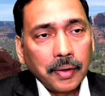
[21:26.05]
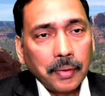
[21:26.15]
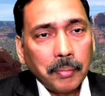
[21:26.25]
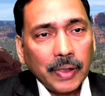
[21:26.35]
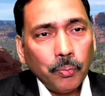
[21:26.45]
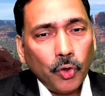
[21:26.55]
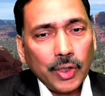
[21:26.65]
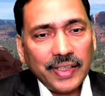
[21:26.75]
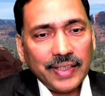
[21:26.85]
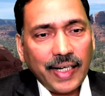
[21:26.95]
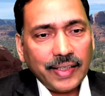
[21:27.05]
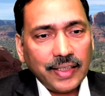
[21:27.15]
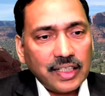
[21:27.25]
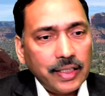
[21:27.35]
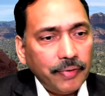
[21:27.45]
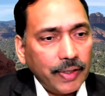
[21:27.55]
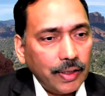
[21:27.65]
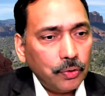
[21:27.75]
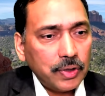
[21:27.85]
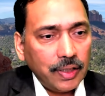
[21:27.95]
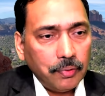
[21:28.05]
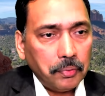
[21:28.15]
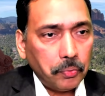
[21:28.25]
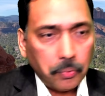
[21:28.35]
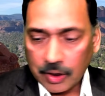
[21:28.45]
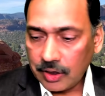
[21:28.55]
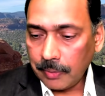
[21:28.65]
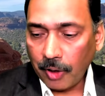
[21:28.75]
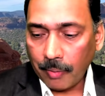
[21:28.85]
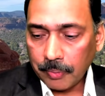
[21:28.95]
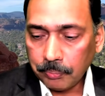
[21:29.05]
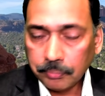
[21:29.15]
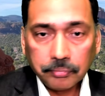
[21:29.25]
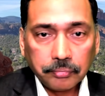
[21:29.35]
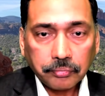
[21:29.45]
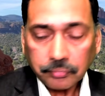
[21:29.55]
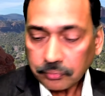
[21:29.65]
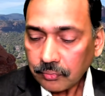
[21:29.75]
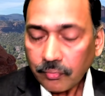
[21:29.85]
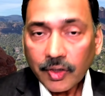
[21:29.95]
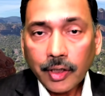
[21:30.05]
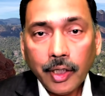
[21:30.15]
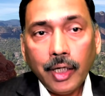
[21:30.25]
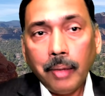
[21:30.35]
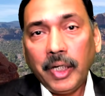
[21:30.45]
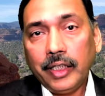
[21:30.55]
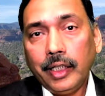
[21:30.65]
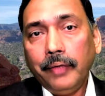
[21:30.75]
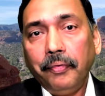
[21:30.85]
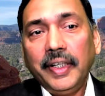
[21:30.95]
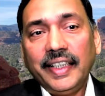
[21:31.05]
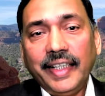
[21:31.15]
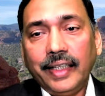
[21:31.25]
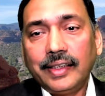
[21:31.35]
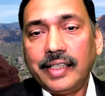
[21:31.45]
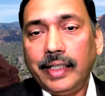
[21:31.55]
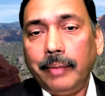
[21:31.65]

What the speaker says: But more than that, it's difficult to see what's the problem. But if we take the same